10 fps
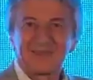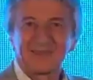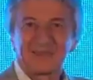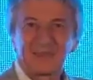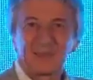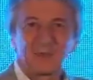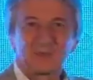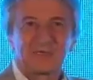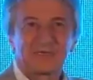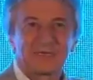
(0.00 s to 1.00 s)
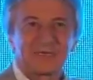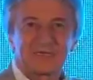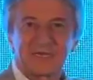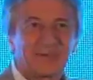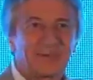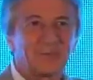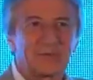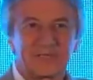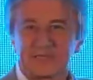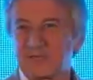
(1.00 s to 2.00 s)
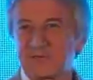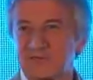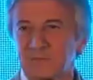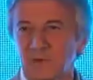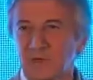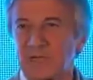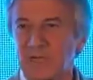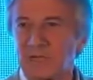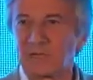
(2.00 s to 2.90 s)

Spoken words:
the conclusion is inescapable that the stuff isn't working.